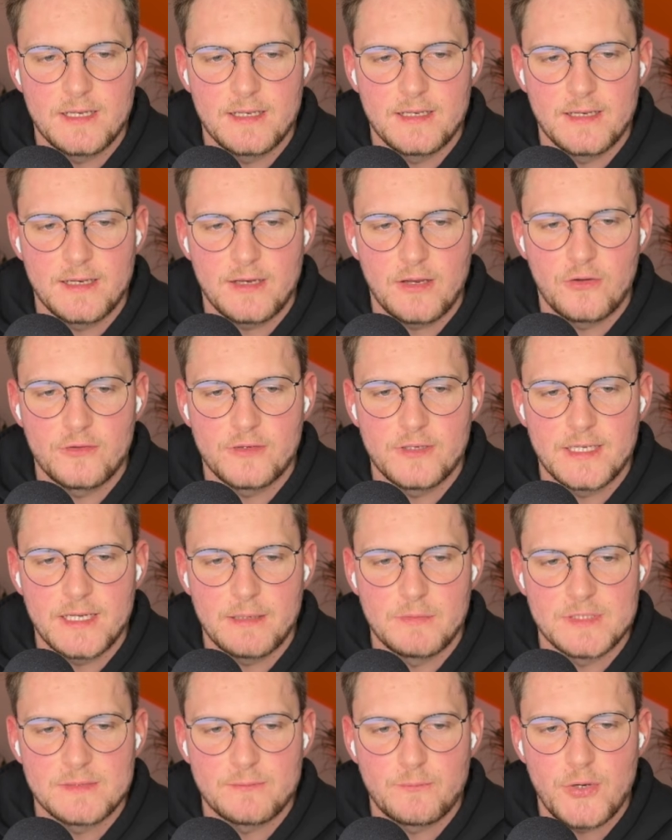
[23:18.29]
the content
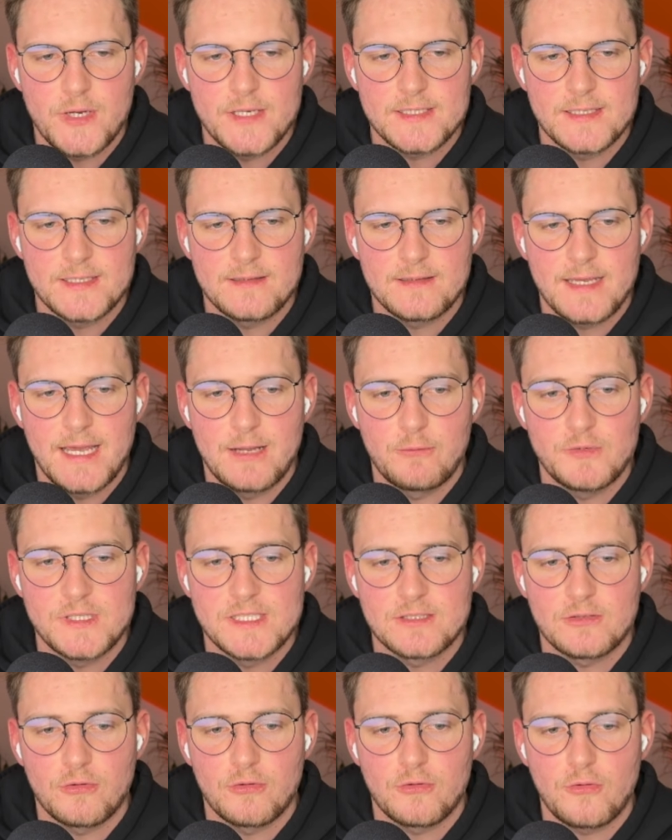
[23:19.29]
type is present, and we
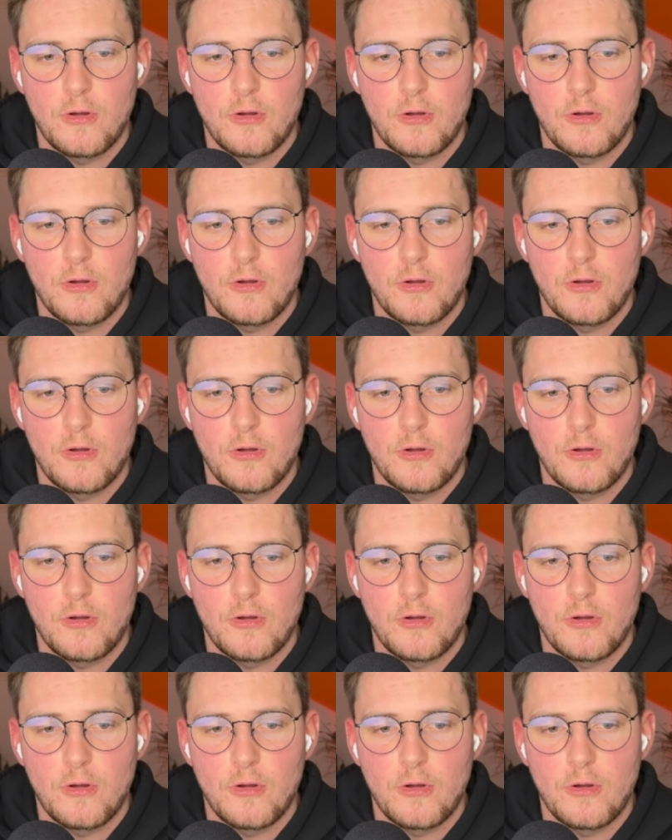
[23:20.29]
stored